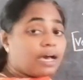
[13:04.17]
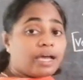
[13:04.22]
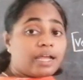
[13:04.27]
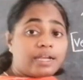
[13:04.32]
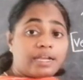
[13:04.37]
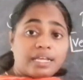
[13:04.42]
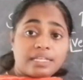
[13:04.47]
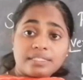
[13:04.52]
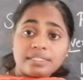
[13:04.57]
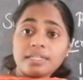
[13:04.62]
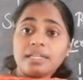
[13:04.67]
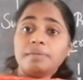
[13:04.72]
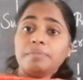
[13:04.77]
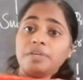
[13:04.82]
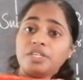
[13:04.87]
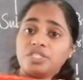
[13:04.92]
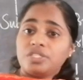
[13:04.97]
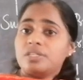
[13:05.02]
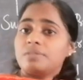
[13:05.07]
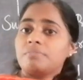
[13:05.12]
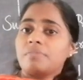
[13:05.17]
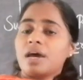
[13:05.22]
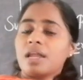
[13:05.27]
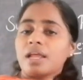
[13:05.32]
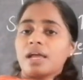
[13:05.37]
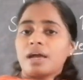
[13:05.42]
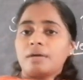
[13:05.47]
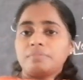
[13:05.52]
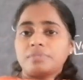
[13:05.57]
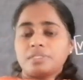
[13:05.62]
And exclamation
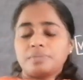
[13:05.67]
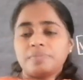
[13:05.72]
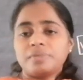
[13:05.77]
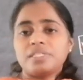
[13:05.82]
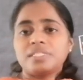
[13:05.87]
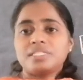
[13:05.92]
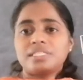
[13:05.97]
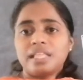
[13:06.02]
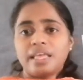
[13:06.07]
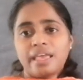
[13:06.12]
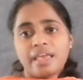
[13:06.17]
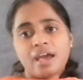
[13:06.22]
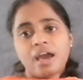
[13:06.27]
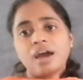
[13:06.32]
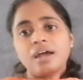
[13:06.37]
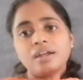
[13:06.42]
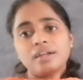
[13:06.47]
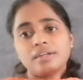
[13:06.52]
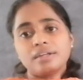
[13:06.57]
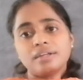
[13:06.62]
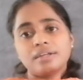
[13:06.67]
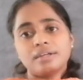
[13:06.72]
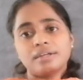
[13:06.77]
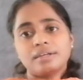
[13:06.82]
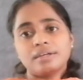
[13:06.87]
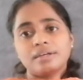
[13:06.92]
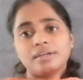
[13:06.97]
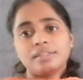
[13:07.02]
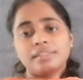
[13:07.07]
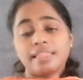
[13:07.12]
mark comes means they
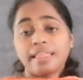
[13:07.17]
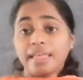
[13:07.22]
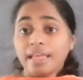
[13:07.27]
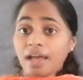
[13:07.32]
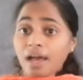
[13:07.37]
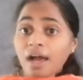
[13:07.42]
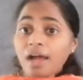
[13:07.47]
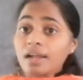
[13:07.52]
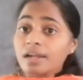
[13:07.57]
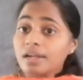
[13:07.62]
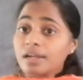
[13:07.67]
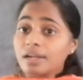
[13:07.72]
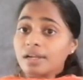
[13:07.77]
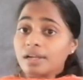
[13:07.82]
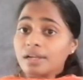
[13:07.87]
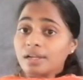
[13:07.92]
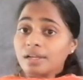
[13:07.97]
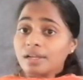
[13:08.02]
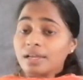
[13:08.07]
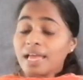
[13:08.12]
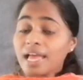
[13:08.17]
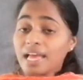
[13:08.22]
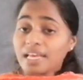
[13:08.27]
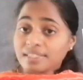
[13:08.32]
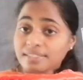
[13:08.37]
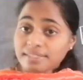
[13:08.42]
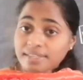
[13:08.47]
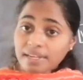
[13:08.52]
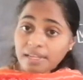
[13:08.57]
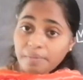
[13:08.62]
are
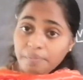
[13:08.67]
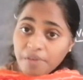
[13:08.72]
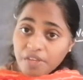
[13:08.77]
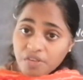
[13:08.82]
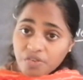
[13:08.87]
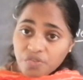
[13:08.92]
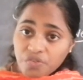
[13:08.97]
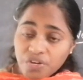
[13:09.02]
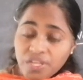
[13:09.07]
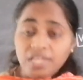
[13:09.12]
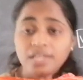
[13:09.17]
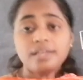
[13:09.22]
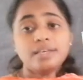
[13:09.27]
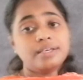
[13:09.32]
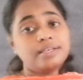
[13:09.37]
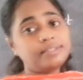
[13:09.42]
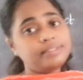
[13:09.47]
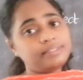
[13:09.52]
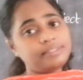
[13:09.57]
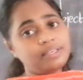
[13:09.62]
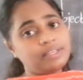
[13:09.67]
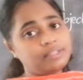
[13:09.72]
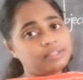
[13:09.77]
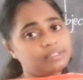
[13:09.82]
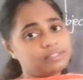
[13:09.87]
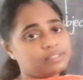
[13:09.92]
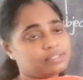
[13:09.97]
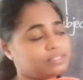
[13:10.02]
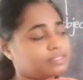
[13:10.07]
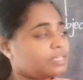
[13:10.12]
exclamatory
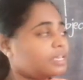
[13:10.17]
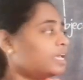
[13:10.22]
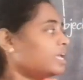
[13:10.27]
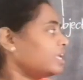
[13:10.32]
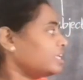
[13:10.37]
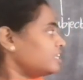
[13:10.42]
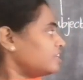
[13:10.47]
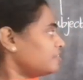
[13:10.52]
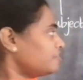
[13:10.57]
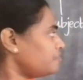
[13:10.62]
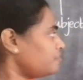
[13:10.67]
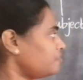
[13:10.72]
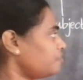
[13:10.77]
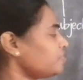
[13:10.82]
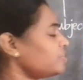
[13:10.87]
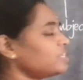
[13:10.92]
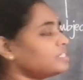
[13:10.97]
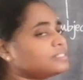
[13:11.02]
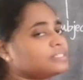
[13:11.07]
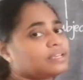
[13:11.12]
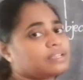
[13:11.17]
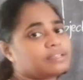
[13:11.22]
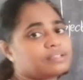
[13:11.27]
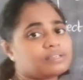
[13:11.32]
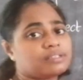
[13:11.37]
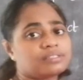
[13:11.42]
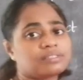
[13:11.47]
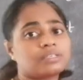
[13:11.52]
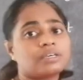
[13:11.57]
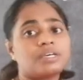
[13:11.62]
sentence. Every
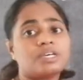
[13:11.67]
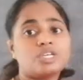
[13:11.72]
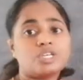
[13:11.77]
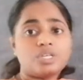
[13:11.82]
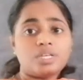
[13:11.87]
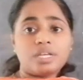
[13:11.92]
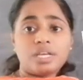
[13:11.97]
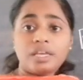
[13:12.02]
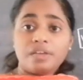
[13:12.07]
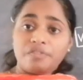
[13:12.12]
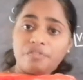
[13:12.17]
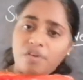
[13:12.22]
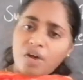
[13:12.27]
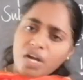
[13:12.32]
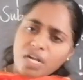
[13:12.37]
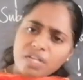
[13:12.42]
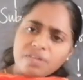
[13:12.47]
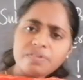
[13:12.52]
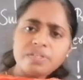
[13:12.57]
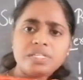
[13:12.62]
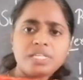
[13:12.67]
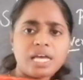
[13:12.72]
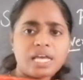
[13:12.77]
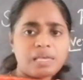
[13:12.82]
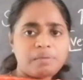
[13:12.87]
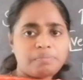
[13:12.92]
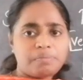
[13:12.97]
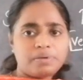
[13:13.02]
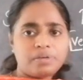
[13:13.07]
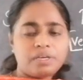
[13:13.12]
sentence, whatever
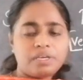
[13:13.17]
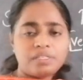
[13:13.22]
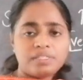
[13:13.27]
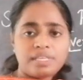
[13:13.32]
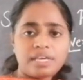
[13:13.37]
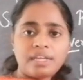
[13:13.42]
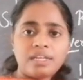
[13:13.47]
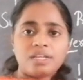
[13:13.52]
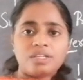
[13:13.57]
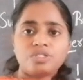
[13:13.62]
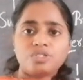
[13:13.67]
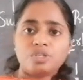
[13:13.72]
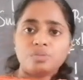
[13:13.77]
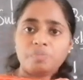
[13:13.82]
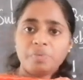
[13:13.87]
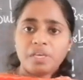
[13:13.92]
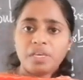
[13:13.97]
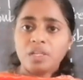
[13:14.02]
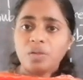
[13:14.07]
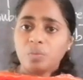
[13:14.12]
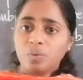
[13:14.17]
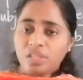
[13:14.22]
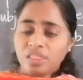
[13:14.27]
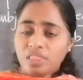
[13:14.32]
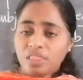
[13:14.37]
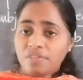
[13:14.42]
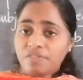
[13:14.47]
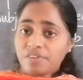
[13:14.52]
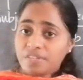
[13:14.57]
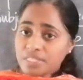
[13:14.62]
type sentence should begin
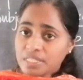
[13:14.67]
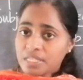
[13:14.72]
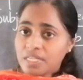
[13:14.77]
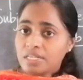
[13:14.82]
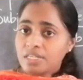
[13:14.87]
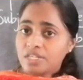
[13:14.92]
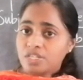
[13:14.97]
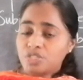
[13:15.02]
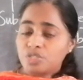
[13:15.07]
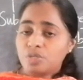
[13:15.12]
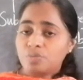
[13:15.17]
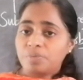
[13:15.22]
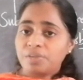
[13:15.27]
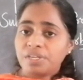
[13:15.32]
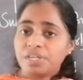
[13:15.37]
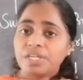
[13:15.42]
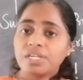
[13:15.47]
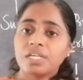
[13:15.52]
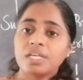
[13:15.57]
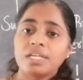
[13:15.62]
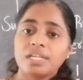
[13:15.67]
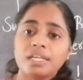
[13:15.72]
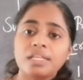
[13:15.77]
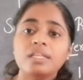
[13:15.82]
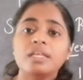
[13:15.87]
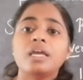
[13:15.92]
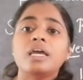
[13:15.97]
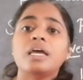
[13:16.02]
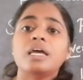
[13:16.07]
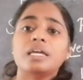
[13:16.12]
with, the first letter should be written
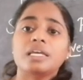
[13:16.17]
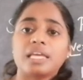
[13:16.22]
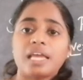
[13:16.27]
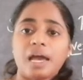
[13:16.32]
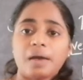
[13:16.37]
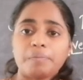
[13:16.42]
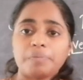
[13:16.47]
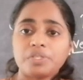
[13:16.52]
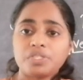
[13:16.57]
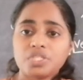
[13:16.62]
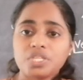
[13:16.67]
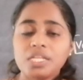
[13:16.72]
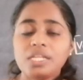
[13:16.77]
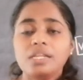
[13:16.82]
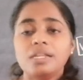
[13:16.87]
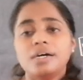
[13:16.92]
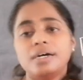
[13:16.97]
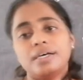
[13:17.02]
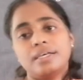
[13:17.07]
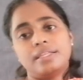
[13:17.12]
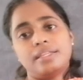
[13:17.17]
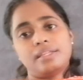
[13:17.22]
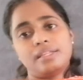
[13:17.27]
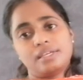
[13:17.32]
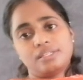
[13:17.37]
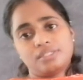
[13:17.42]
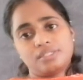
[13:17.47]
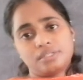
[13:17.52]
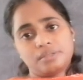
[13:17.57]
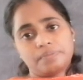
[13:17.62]
in capital
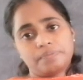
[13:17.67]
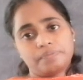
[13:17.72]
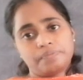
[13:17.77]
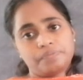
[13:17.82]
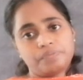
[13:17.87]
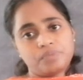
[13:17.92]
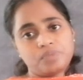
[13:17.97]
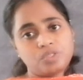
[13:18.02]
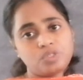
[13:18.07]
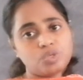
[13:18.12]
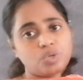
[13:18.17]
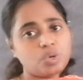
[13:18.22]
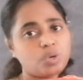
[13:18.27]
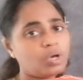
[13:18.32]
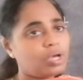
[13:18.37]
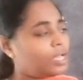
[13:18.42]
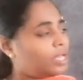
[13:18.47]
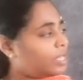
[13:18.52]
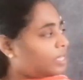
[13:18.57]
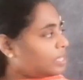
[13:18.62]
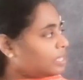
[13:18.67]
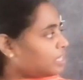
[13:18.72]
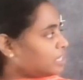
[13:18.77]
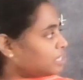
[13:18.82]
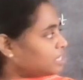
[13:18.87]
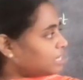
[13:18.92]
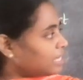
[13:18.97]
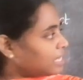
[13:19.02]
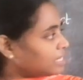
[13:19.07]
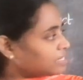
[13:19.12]
letter. So
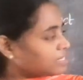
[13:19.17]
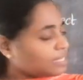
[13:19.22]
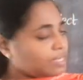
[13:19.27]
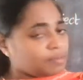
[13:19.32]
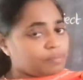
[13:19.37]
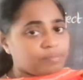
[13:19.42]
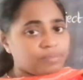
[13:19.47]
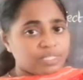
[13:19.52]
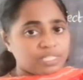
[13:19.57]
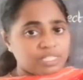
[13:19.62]
these